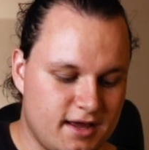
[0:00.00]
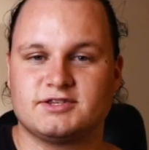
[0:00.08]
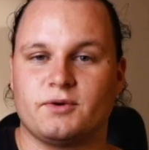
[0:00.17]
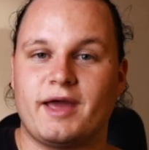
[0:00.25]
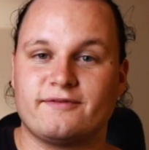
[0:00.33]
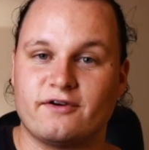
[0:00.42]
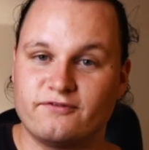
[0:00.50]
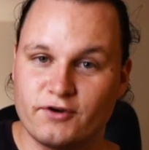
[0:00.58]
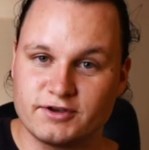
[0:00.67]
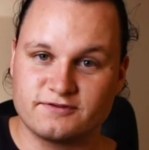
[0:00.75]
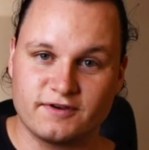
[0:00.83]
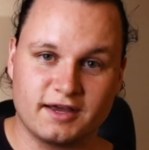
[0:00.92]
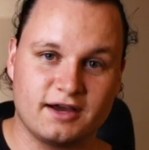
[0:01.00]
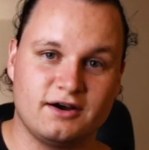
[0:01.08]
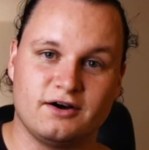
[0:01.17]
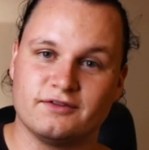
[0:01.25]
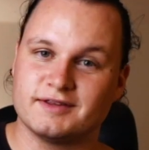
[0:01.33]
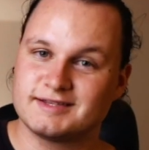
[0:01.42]
So we have our 1st
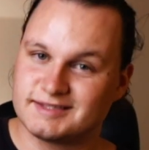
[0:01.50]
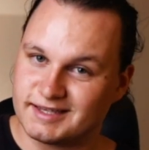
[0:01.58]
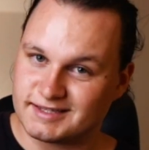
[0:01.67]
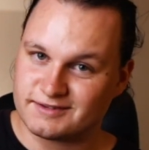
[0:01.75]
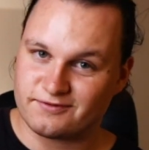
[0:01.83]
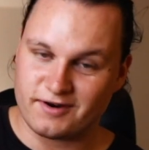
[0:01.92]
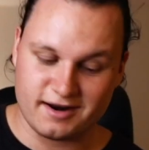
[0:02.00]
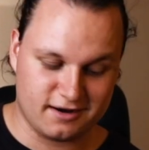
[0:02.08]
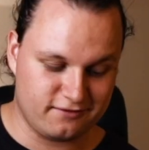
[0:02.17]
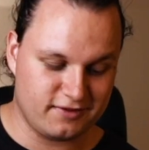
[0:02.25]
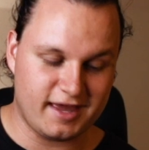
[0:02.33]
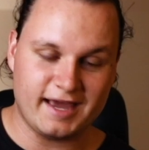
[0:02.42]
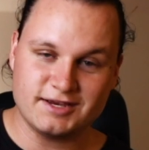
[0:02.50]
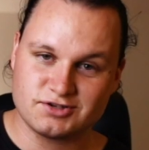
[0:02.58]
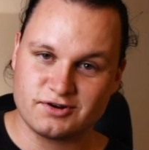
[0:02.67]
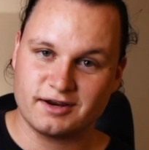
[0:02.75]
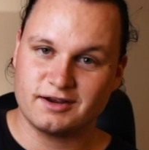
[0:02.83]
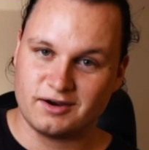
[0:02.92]
finger on the 6th fret of the E
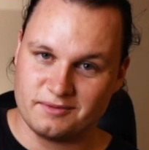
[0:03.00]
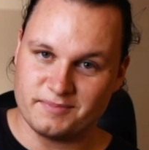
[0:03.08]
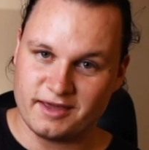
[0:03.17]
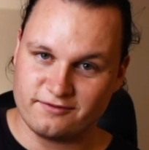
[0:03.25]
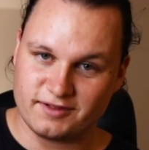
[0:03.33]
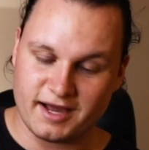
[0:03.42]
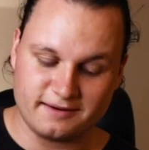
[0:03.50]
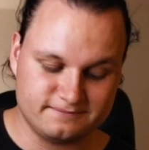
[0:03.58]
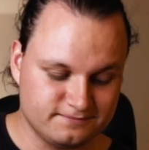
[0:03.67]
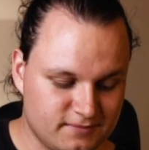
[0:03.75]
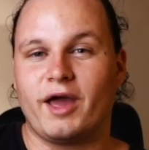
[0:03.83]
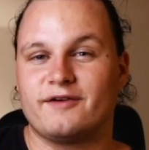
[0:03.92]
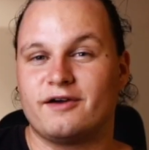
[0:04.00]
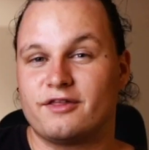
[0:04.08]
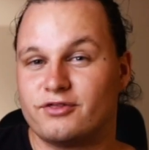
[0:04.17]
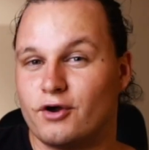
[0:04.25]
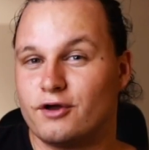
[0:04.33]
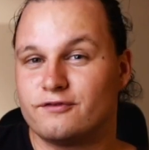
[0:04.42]
string on B flat. We have our
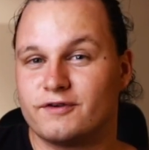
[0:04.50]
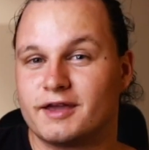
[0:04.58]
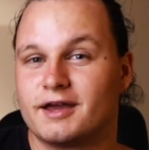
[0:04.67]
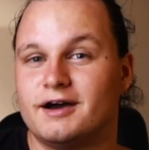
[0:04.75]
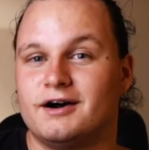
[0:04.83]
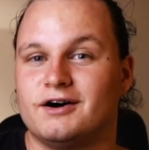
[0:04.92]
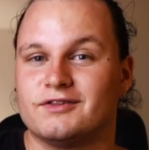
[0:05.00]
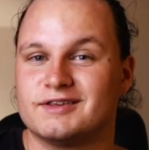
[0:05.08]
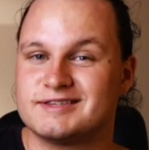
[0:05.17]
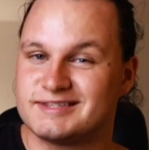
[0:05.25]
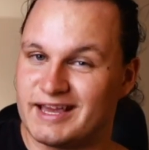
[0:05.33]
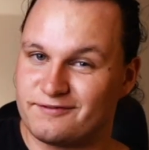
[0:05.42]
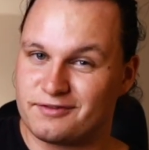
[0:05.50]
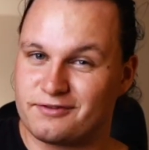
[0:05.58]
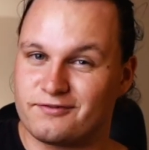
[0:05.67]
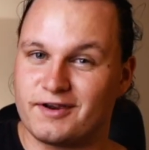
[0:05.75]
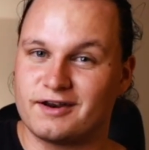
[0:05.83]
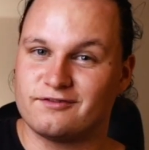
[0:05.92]
3rd finger on the 7th
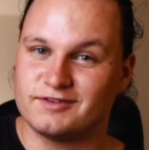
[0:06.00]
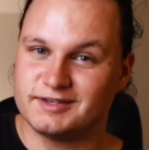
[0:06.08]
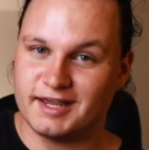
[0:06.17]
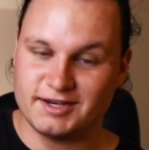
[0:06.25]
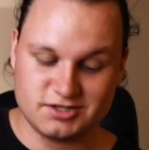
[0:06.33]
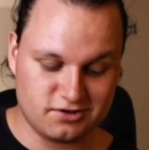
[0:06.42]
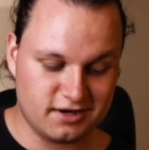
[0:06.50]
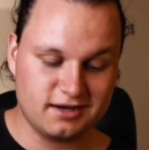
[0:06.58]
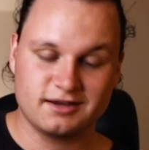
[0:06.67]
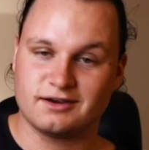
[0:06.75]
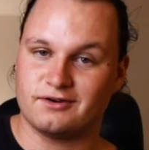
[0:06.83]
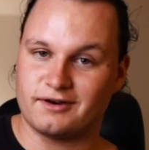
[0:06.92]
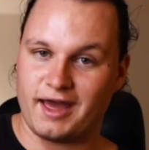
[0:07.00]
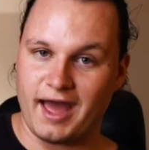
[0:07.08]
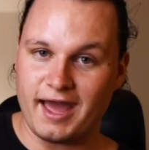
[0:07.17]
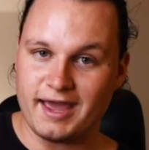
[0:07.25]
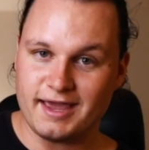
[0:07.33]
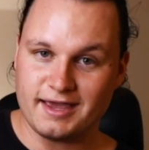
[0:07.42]
fret of the D string on
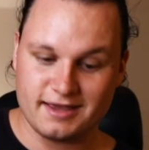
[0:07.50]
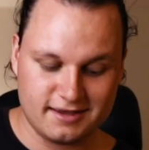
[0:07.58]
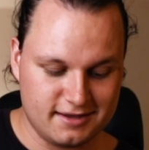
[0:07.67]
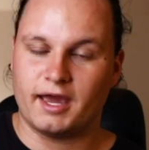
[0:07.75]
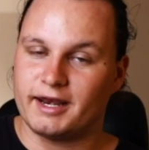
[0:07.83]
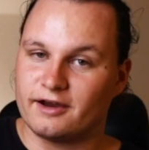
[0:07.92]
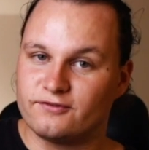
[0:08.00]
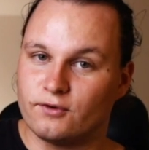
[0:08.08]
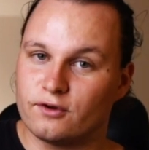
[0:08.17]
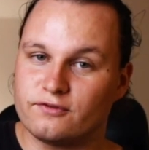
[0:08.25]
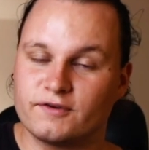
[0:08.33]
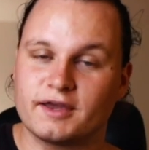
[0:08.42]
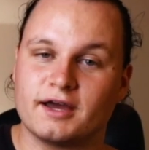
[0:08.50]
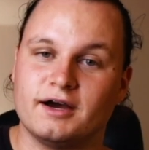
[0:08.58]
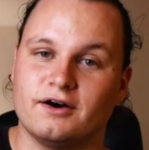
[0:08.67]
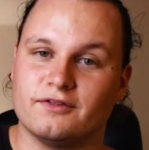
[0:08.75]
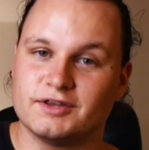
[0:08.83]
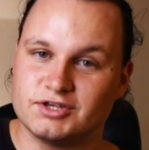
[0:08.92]
A, and our 4th
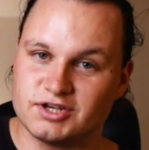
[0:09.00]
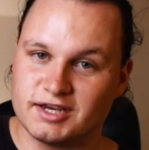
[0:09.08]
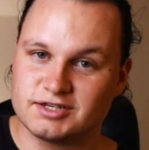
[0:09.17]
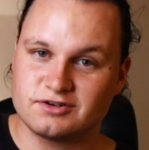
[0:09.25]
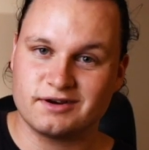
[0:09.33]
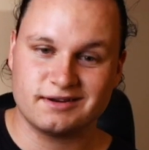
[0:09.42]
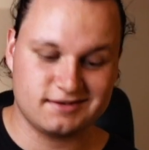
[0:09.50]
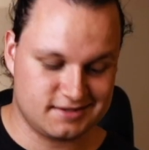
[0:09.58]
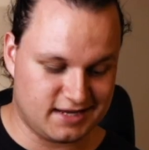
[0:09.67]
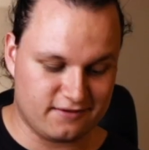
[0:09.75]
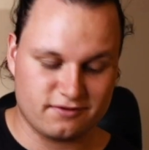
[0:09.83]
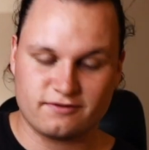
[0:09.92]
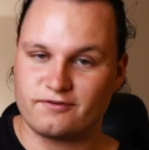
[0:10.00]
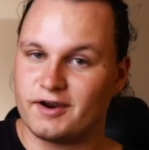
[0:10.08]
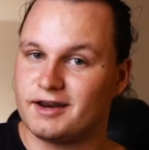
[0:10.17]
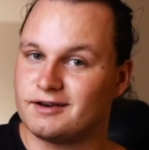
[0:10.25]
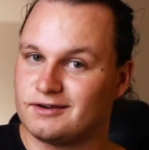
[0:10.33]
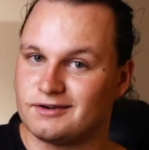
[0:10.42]
finger on the G string, 7th
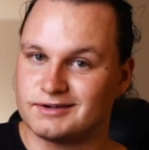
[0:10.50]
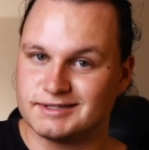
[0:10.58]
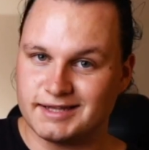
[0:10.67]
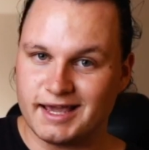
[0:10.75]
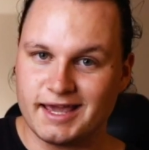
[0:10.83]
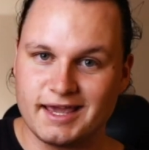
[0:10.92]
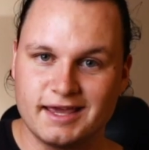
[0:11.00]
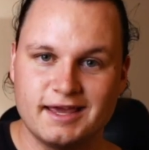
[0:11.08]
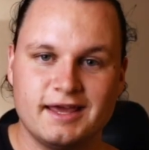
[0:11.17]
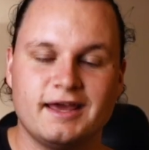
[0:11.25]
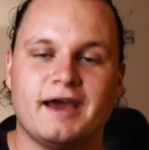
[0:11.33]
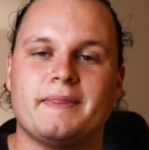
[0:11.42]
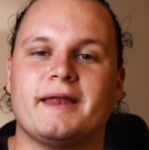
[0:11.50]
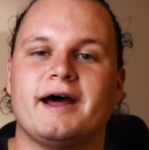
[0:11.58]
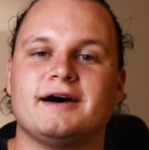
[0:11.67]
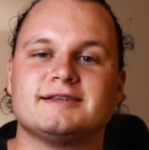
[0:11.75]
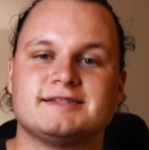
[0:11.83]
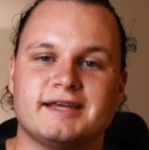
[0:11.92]
fret on D, and then
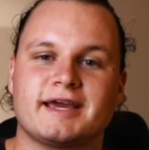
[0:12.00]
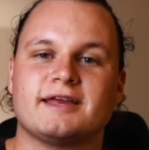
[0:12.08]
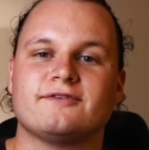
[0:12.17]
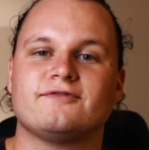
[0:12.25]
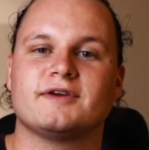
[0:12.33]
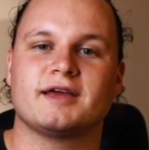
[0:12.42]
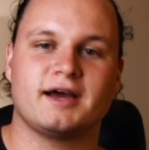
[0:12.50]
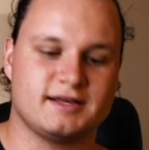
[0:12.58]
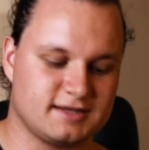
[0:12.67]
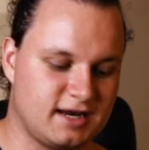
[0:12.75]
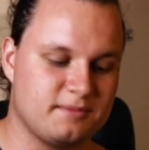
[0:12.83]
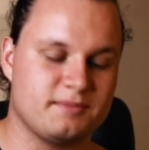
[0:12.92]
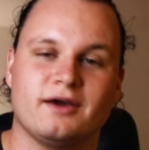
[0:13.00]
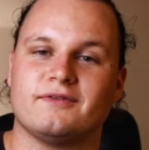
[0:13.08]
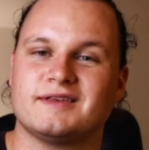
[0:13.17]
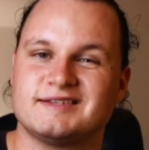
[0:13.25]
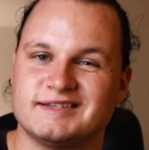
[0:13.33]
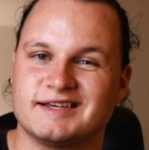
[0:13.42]
our 2nd finger is going
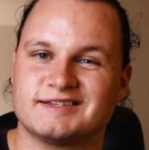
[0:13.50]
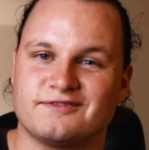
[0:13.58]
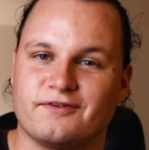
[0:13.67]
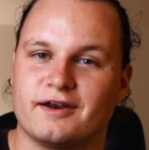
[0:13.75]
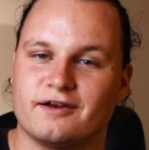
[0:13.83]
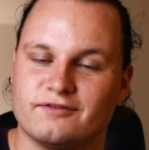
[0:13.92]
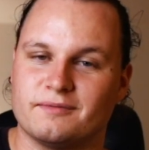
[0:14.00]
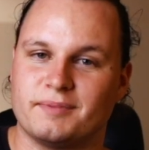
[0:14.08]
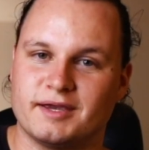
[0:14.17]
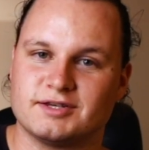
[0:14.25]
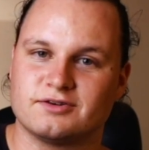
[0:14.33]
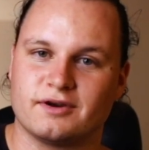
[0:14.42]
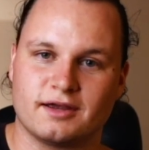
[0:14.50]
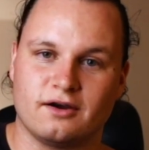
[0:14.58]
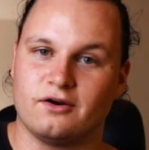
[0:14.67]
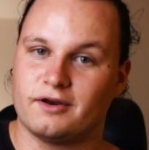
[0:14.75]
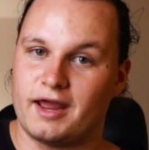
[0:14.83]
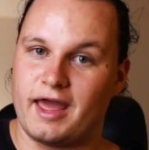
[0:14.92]
on the 6th fret of the B string
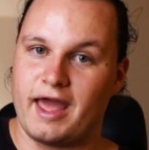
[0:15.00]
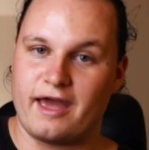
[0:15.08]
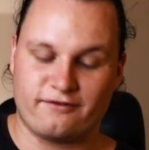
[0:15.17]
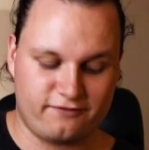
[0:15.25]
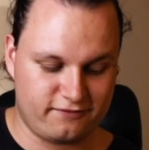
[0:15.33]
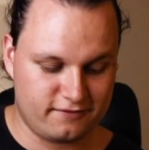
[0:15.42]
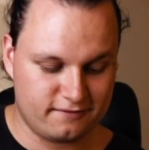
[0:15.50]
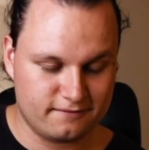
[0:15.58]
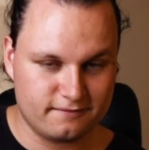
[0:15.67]
on F.